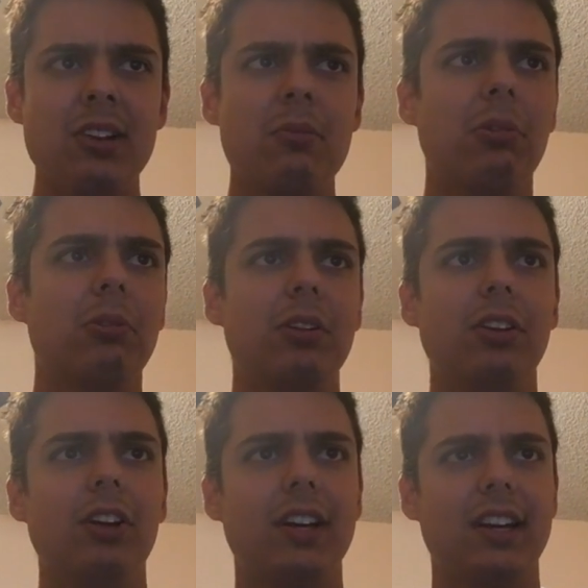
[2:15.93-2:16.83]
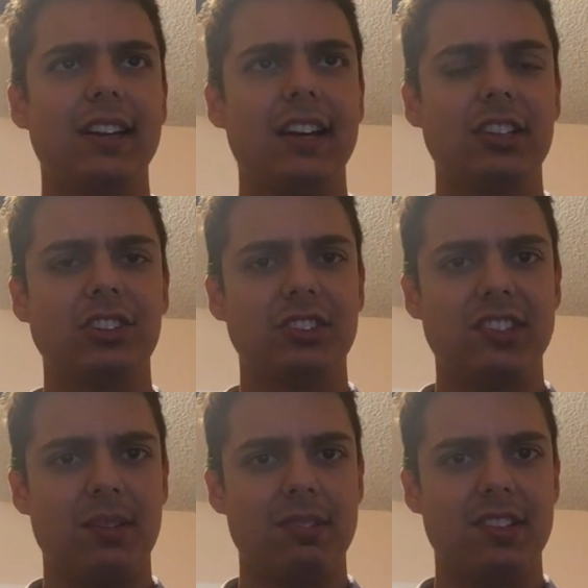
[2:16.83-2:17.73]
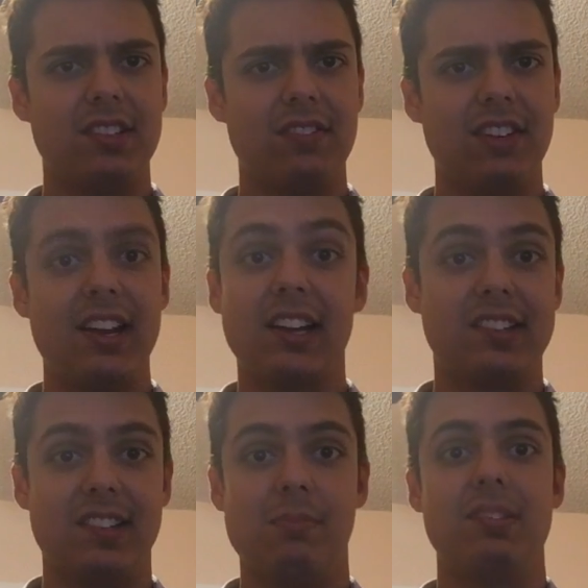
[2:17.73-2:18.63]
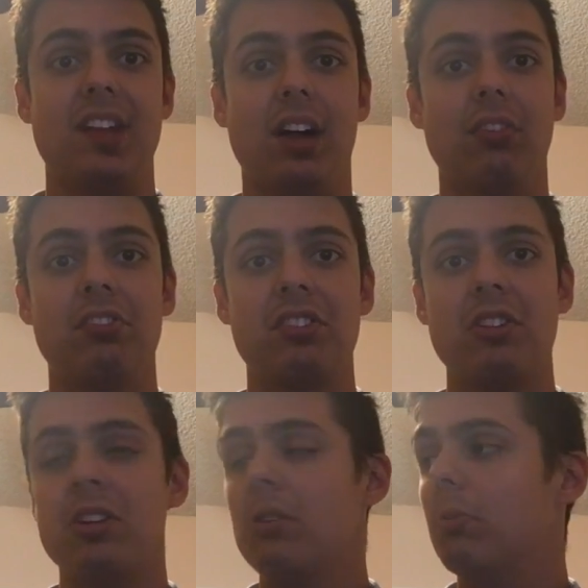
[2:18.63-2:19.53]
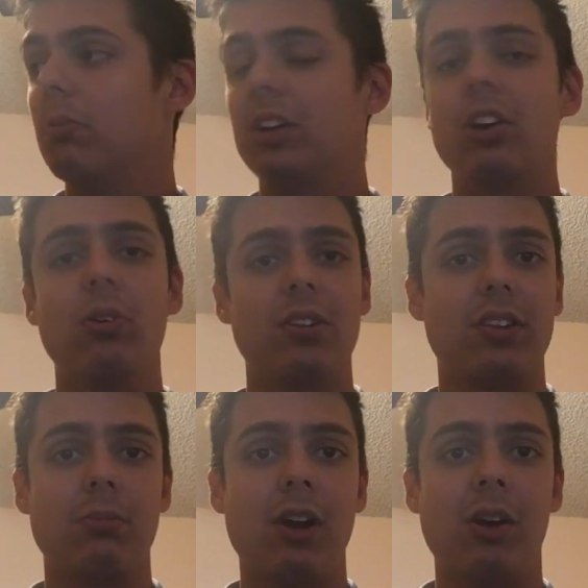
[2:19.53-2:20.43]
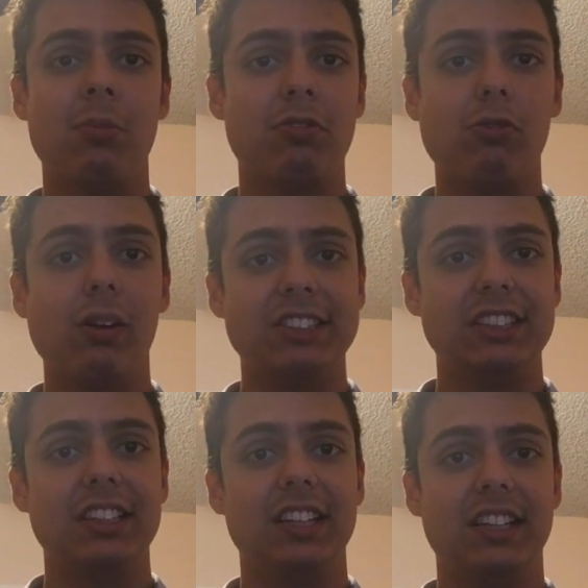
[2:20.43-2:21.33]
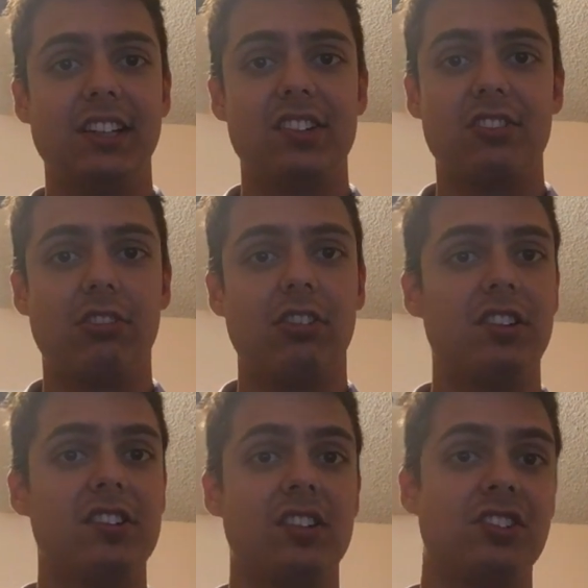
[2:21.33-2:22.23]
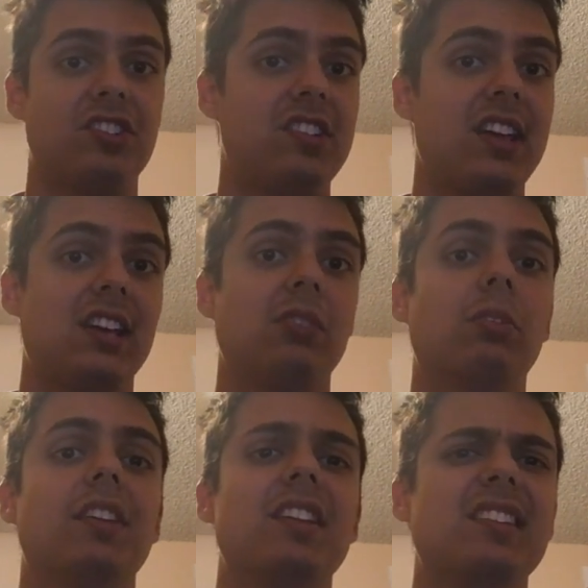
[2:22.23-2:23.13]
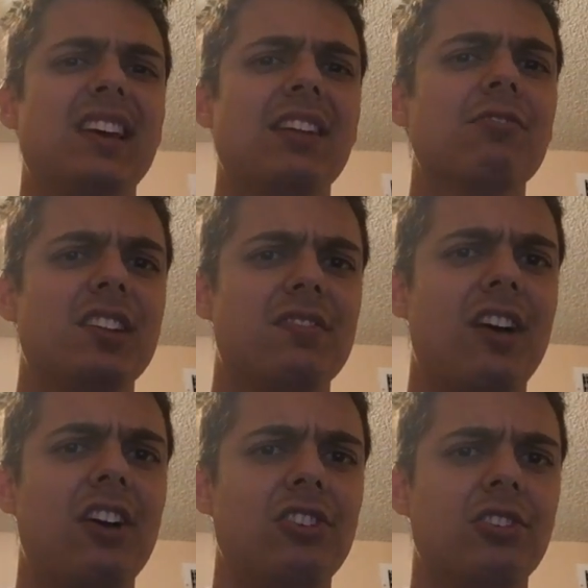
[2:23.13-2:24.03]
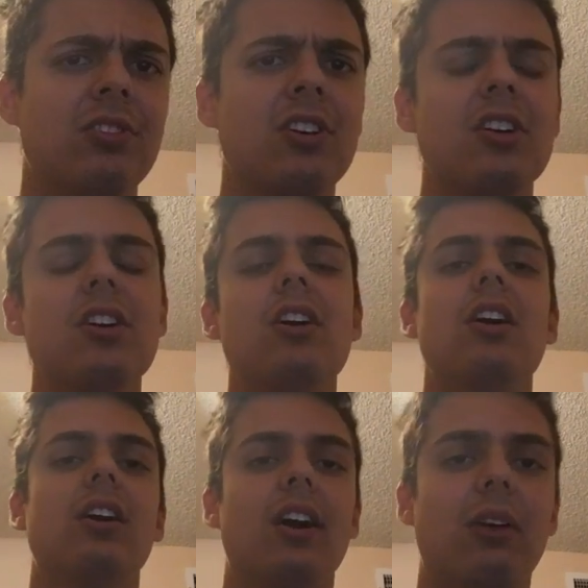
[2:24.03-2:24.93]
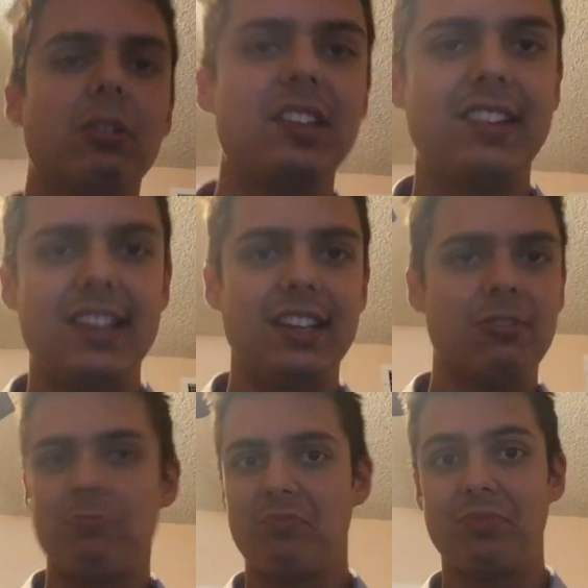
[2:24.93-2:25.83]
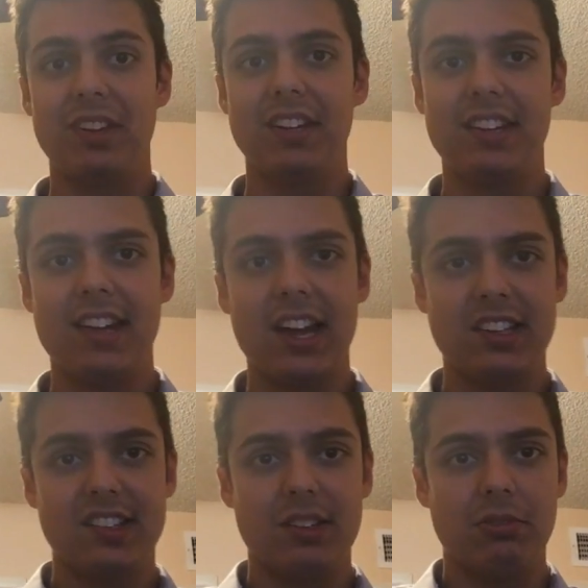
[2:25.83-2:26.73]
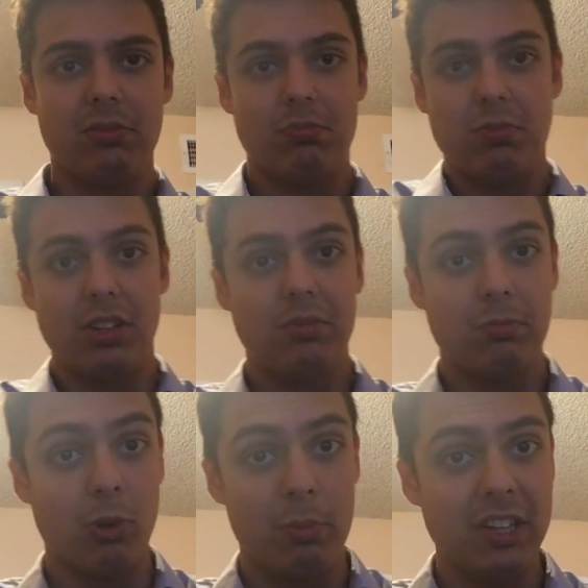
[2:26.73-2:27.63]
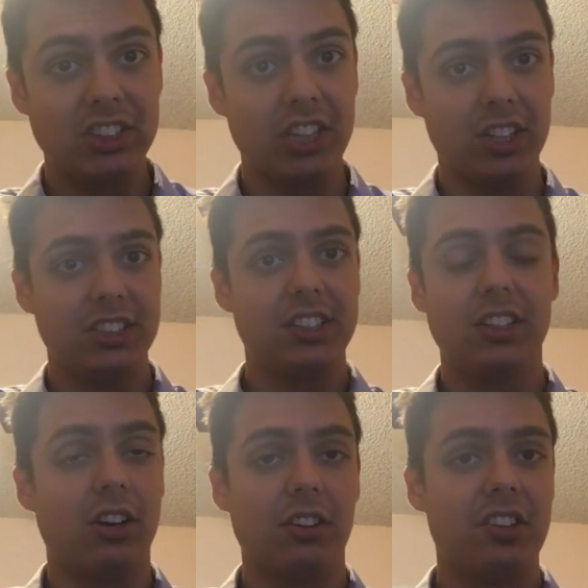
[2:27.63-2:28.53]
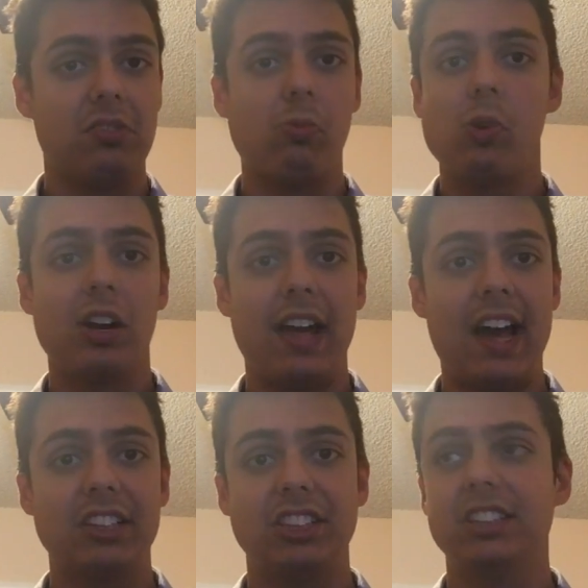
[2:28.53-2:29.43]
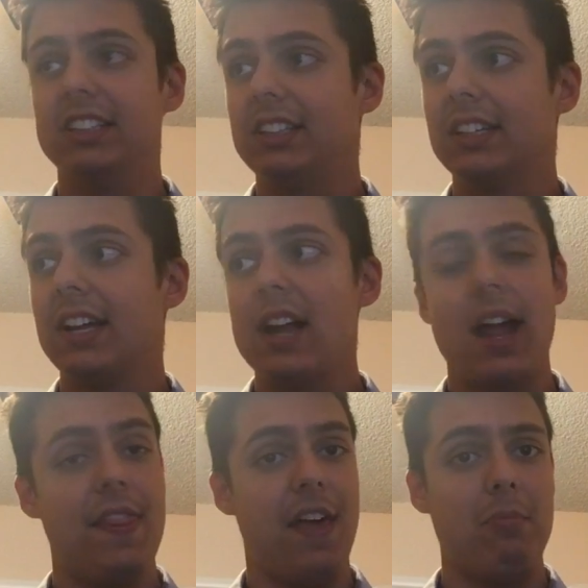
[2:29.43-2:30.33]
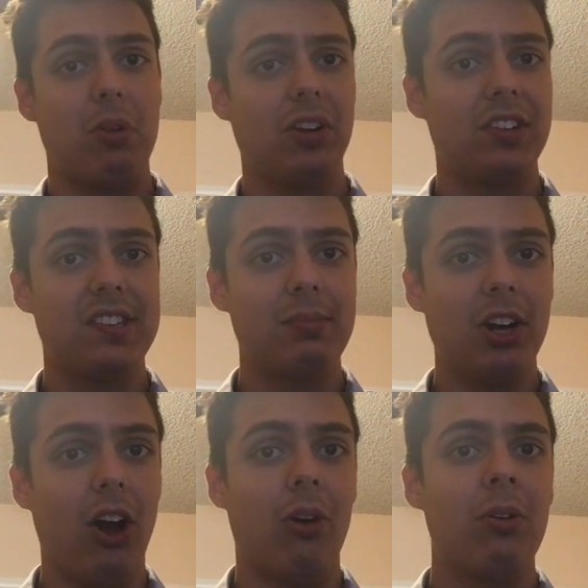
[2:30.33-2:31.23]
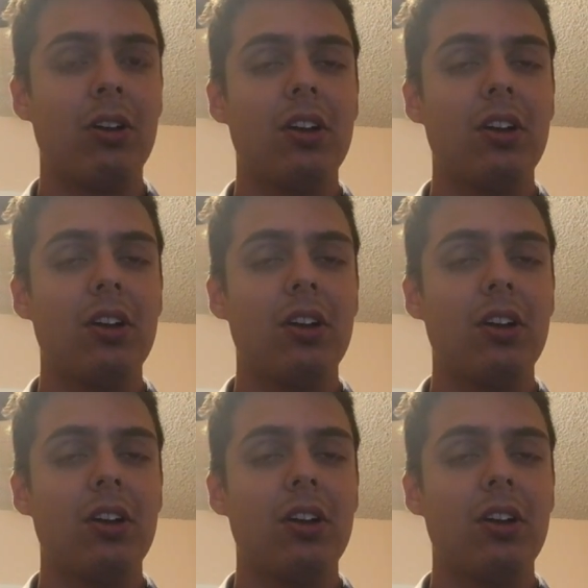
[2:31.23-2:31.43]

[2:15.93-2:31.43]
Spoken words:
When we look at the actual substance of the taxes themselves, when we go into the realm of questioning historians, not just taking what they say at face value, we see that the taxes that were being charged to the colonists weren't actually that burdensome at all.